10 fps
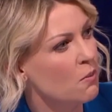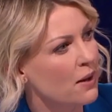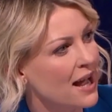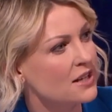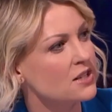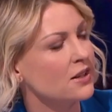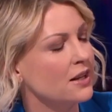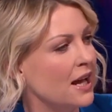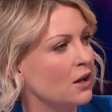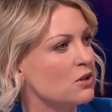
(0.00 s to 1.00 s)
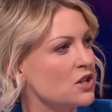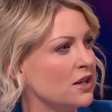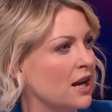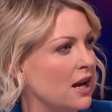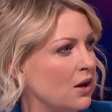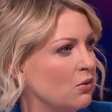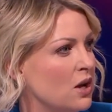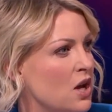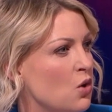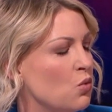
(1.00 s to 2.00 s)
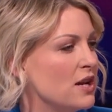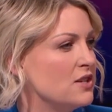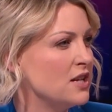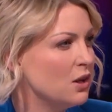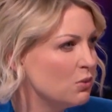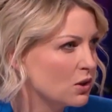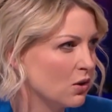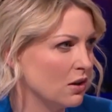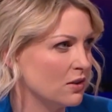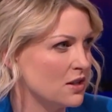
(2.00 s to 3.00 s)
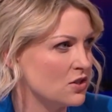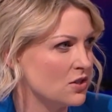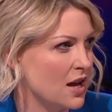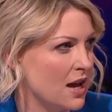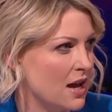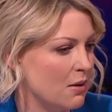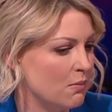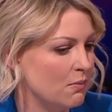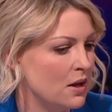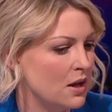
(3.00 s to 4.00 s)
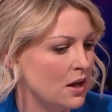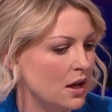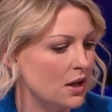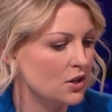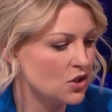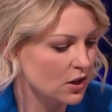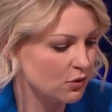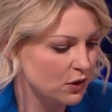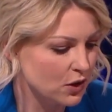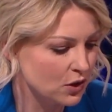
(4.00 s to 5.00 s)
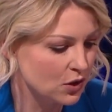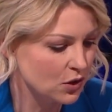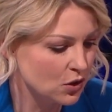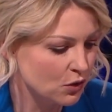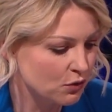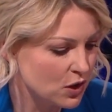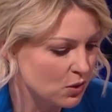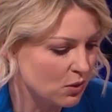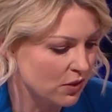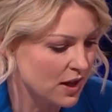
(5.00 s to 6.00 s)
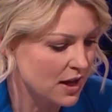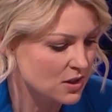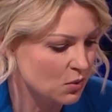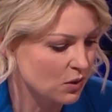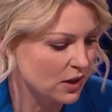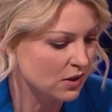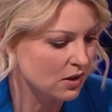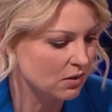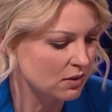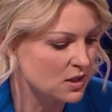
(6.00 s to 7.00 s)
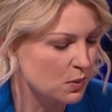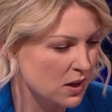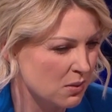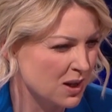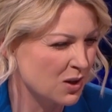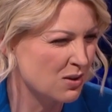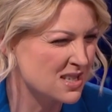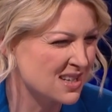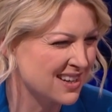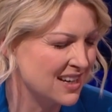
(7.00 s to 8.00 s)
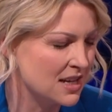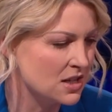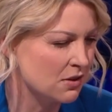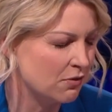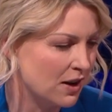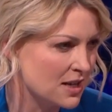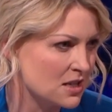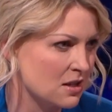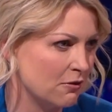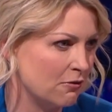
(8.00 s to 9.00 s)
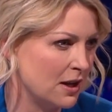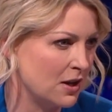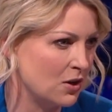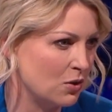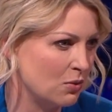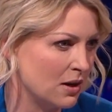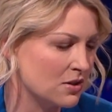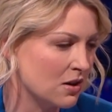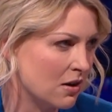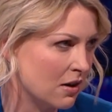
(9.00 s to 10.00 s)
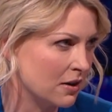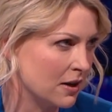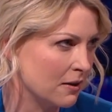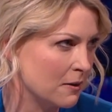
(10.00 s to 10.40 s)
back to the language and how we deal with all of this, Jennifer, your view on that and whether it's becoming increasingly divisive in who we are targeting.